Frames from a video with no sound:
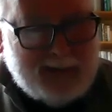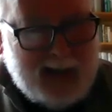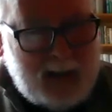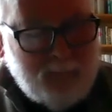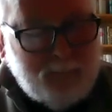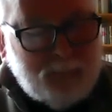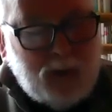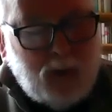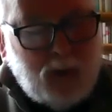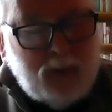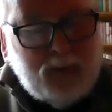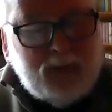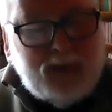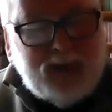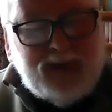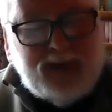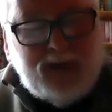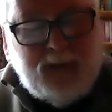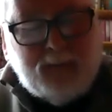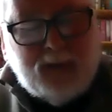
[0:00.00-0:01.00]
clamp down
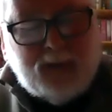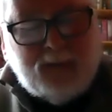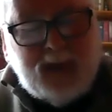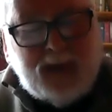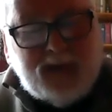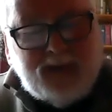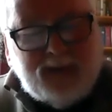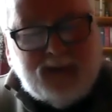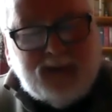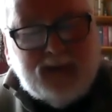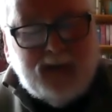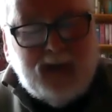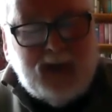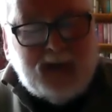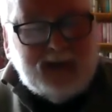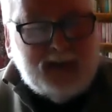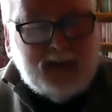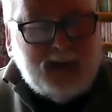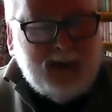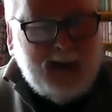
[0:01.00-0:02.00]
on these immigration,
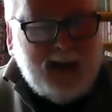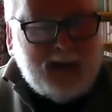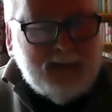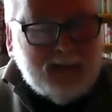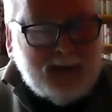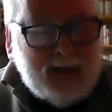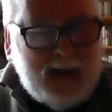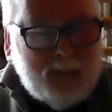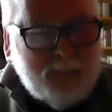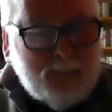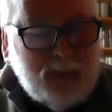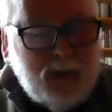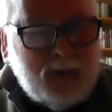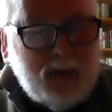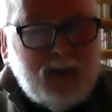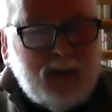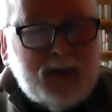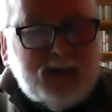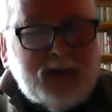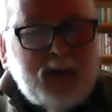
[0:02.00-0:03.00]
clamp
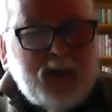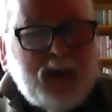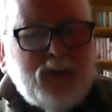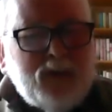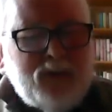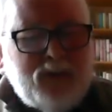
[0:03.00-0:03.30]
down on this.